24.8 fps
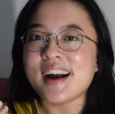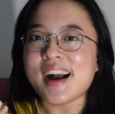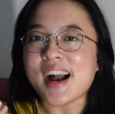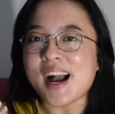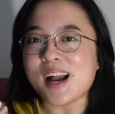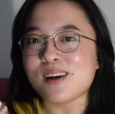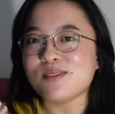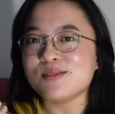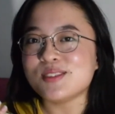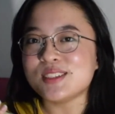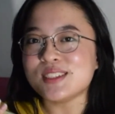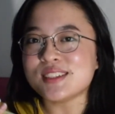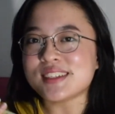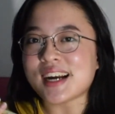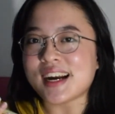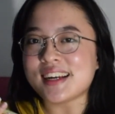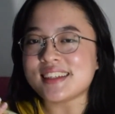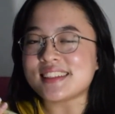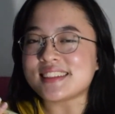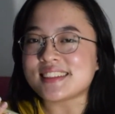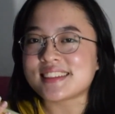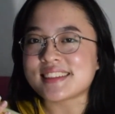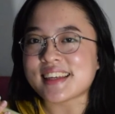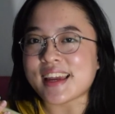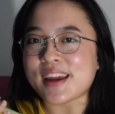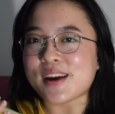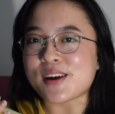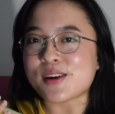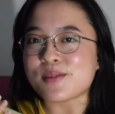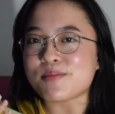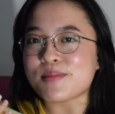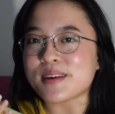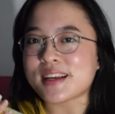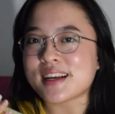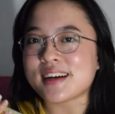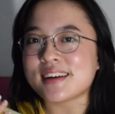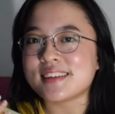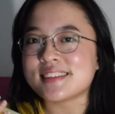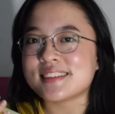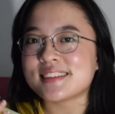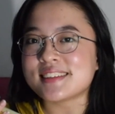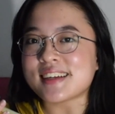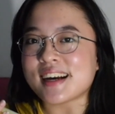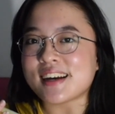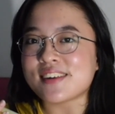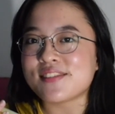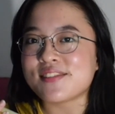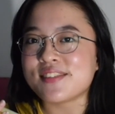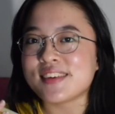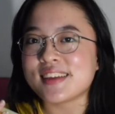I'm still kind of scared because
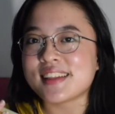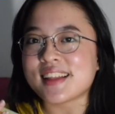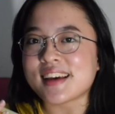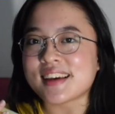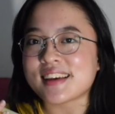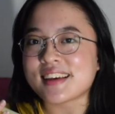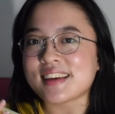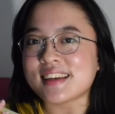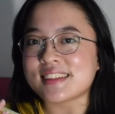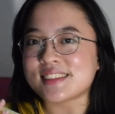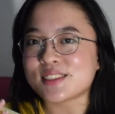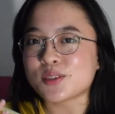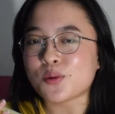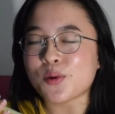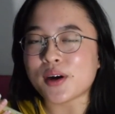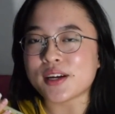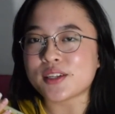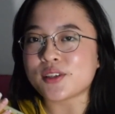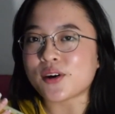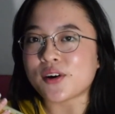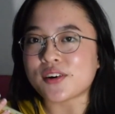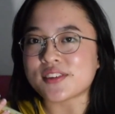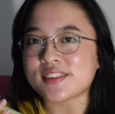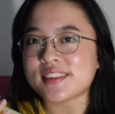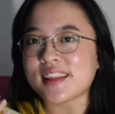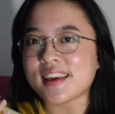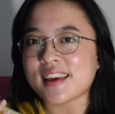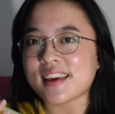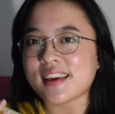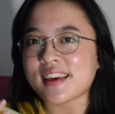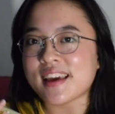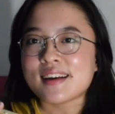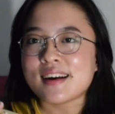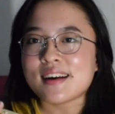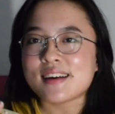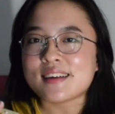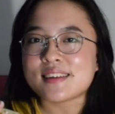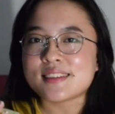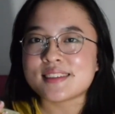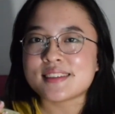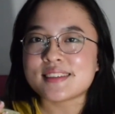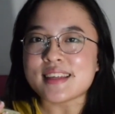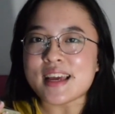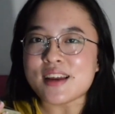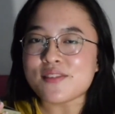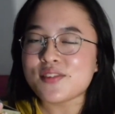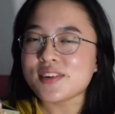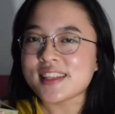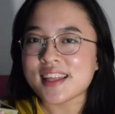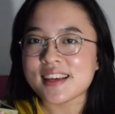I feel like it's quite daunting because
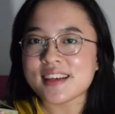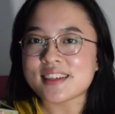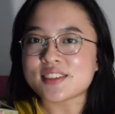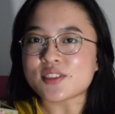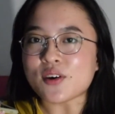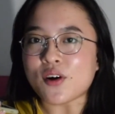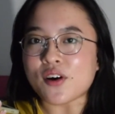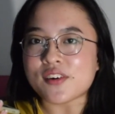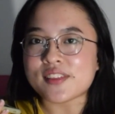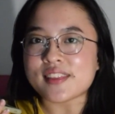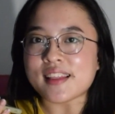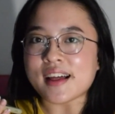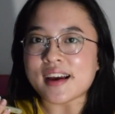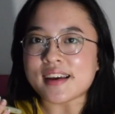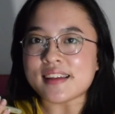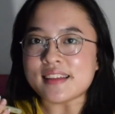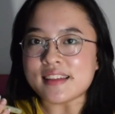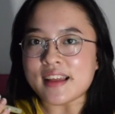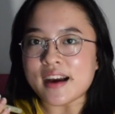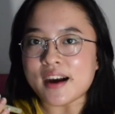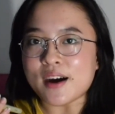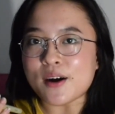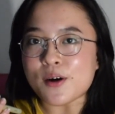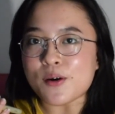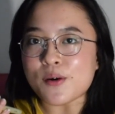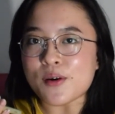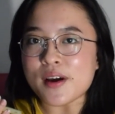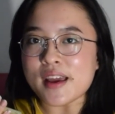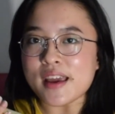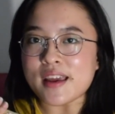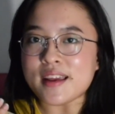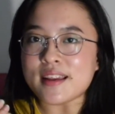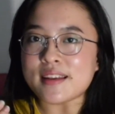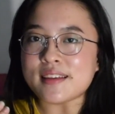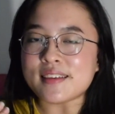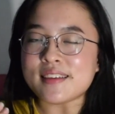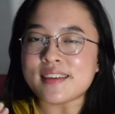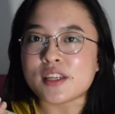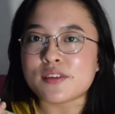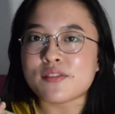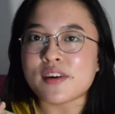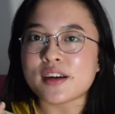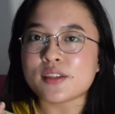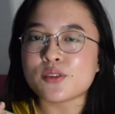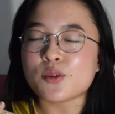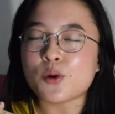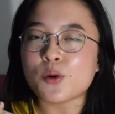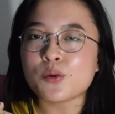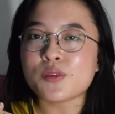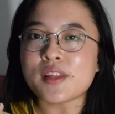everything is online now, and if I
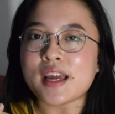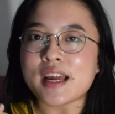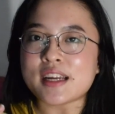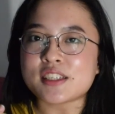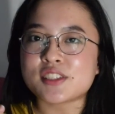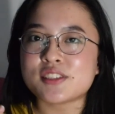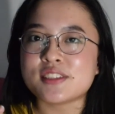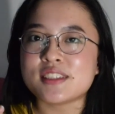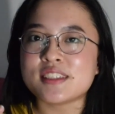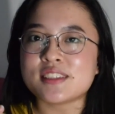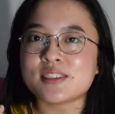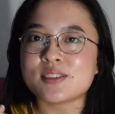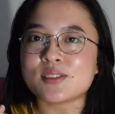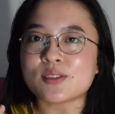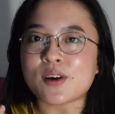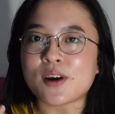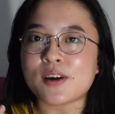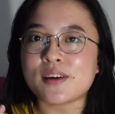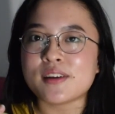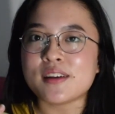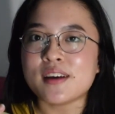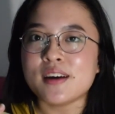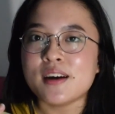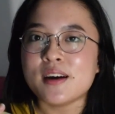don't actually start